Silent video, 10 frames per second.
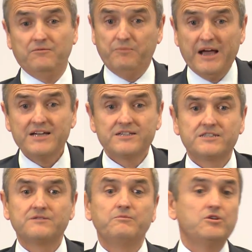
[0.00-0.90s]

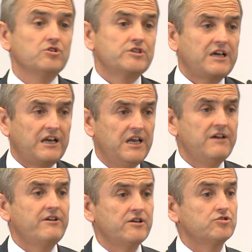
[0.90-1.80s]
Banks, because they can
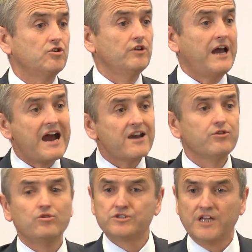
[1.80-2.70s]
leverage and so on, are
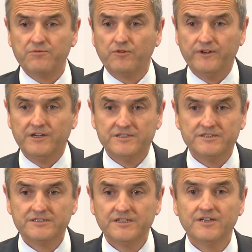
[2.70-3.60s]
those type of
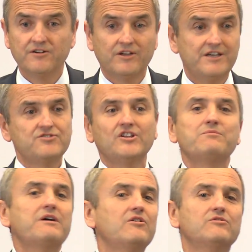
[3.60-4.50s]
agents. Okay, it's not
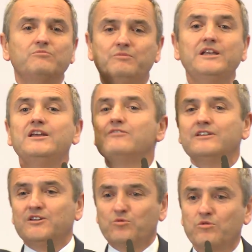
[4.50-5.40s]
about
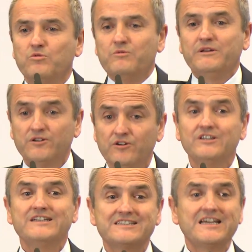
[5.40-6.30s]
believing that the world will be better or
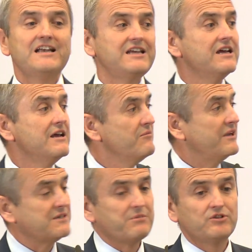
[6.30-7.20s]
not necessarily,
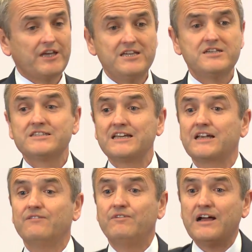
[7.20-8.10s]
but it's about agents that
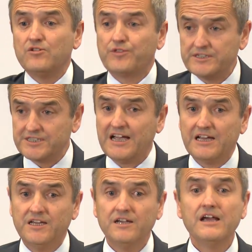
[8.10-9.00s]
can value things
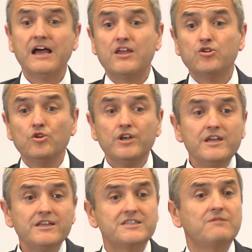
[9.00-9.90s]
highly, and you
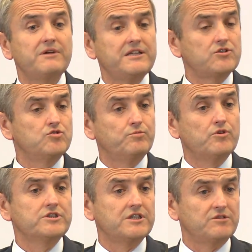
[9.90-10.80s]
need some somebody that
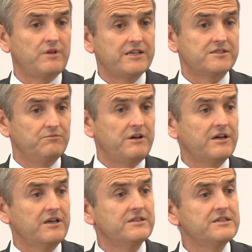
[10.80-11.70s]
supports asset
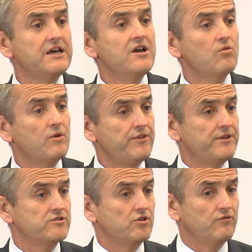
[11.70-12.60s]
markets when
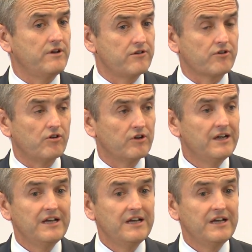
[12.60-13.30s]
things go very wrong.